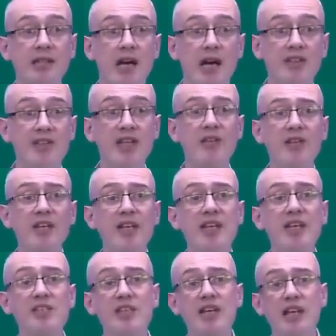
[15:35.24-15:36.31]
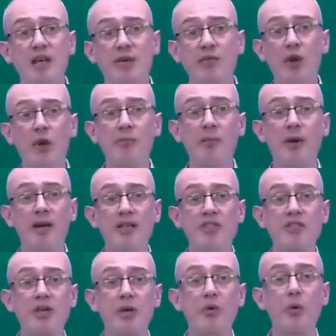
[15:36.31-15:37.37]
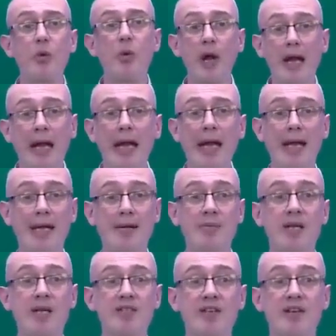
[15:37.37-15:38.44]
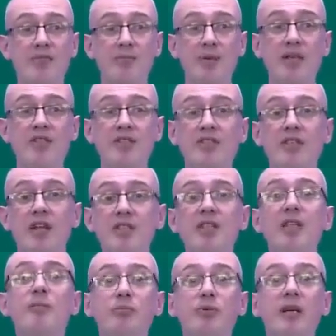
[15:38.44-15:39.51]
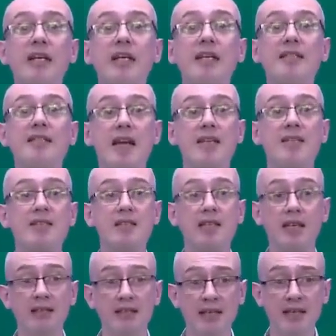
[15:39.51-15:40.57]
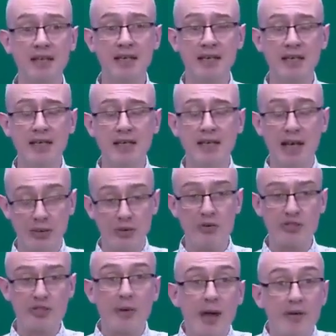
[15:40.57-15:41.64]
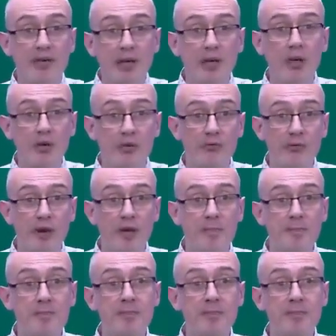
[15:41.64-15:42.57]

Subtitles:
I think the years here have gone by so quickly because I've been studying pretty intensely. And also having a lot of fun.